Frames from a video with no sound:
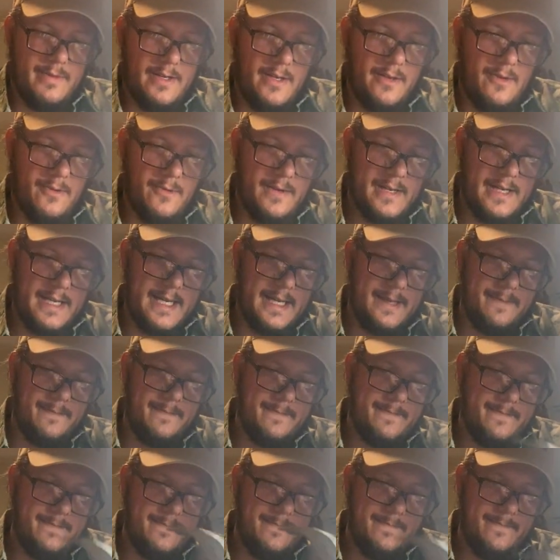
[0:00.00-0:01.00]
be okay.
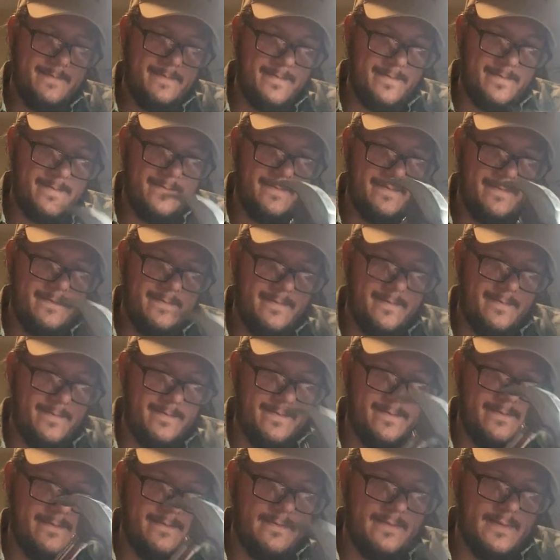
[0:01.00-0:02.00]

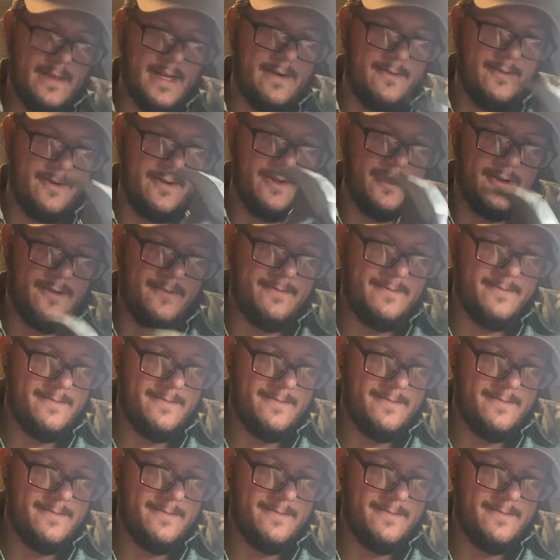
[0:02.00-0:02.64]
There we go.